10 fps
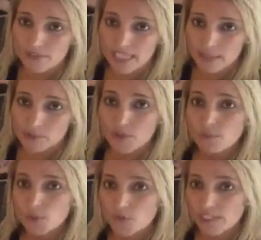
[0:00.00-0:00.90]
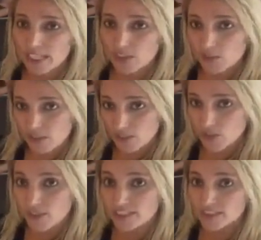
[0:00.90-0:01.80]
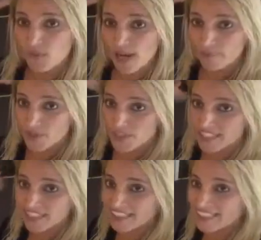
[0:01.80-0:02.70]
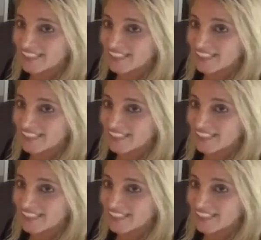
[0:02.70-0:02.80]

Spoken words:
it keeps you moving and you can do this squat motion.